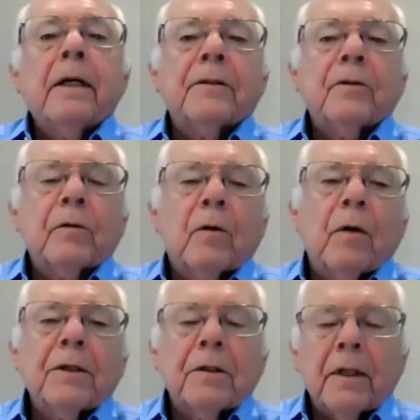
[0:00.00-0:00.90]
And so the
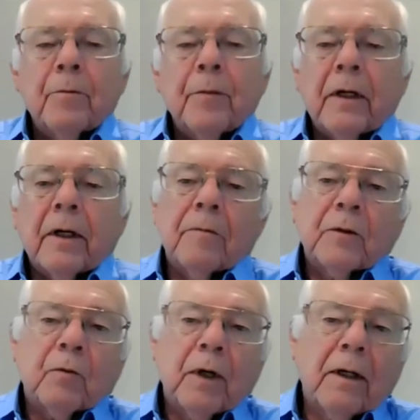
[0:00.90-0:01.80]
question then
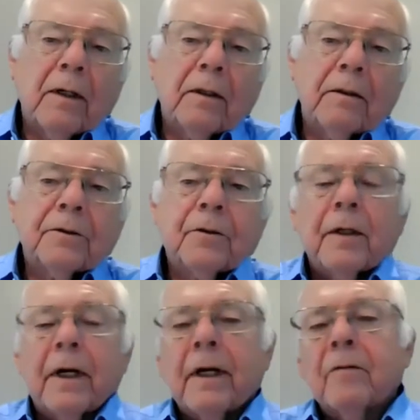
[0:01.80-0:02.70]
becomes, well,
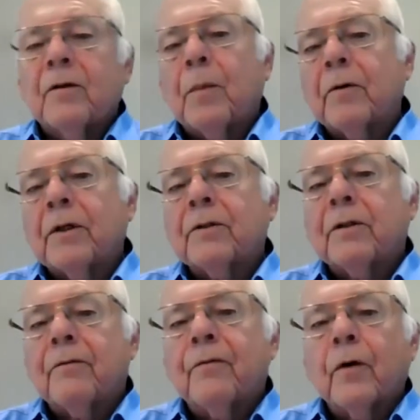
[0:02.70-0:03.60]
should I have the
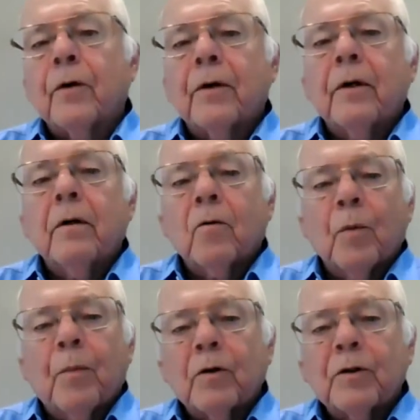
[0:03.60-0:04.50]
bonus deferred
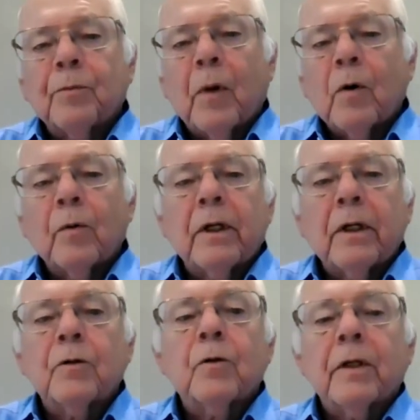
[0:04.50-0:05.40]
or postponed
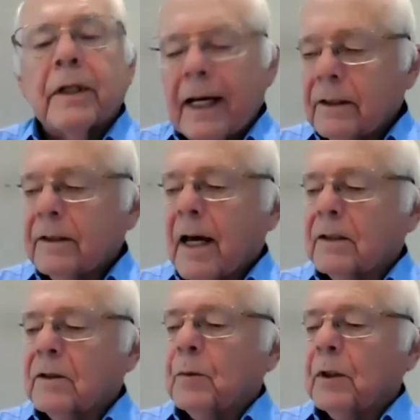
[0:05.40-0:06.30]
into the next
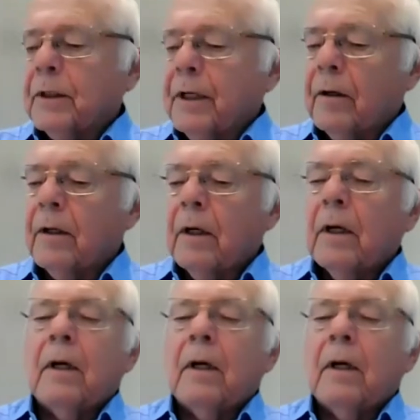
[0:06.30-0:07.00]
taxable year